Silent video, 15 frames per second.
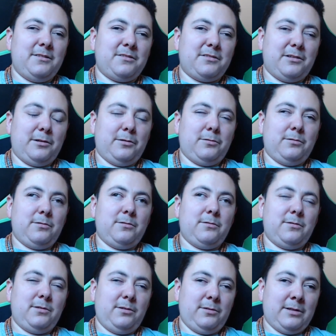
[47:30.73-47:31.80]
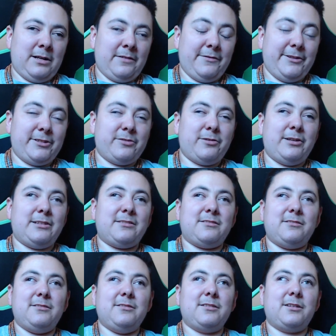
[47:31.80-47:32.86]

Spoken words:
so you have the choice: